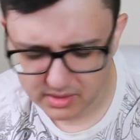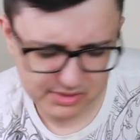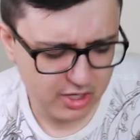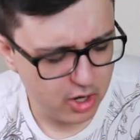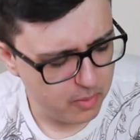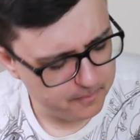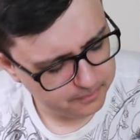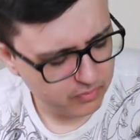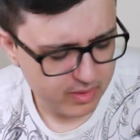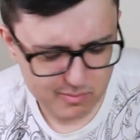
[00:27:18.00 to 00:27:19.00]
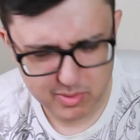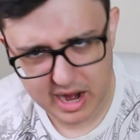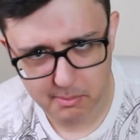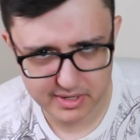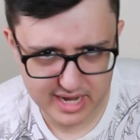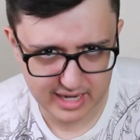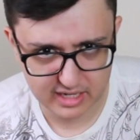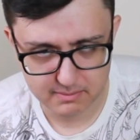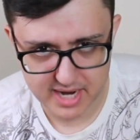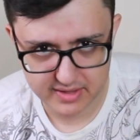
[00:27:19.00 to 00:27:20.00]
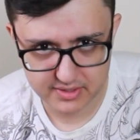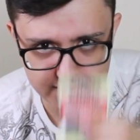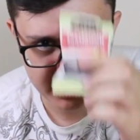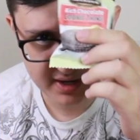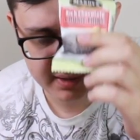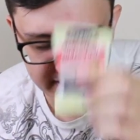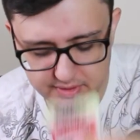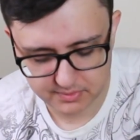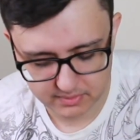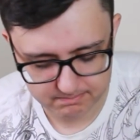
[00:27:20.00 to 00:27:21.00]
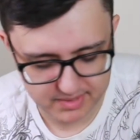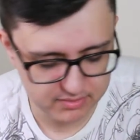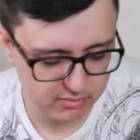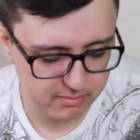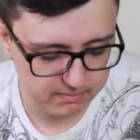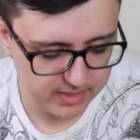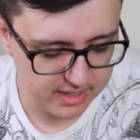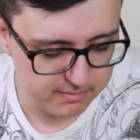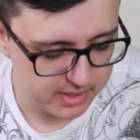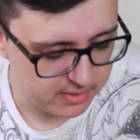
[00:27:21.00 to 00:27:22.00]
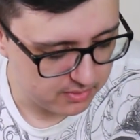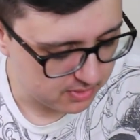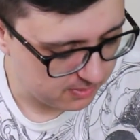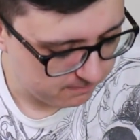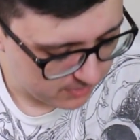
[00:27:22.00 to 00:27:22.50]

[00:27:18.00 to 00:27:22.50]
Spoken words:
So probably not gonna buy these again. These were kind of mediocre.